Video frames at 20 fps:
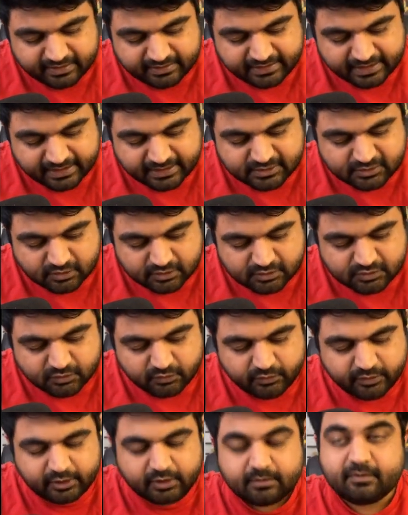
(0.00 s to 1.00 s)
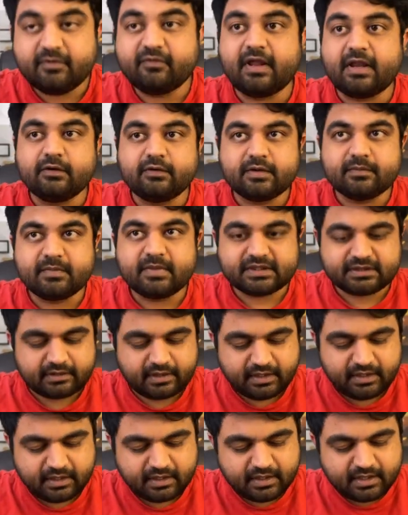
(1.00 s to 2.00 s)
That is also going to be value number
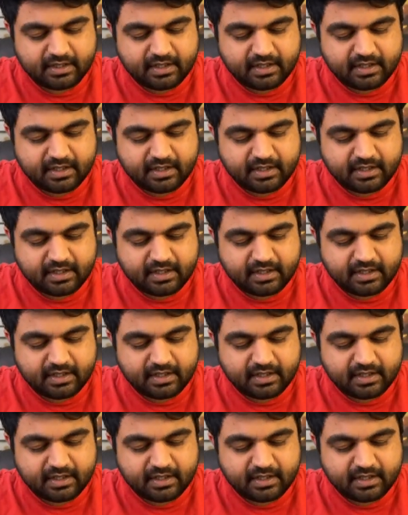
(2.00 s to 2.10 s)
3